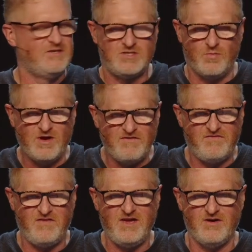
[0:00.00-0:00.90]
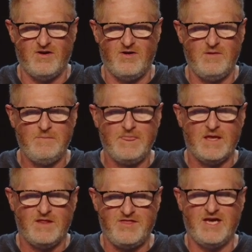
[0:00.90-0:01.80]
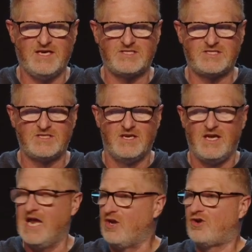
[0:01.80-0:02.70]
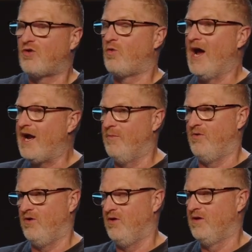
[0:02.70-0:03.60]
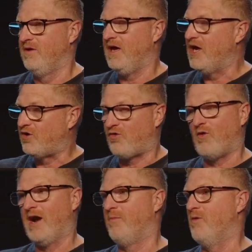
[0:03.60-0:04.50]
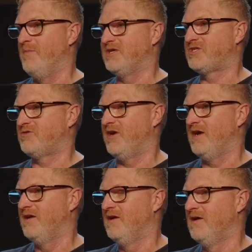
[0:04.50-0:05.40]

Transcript: to reveal this incredible mystery,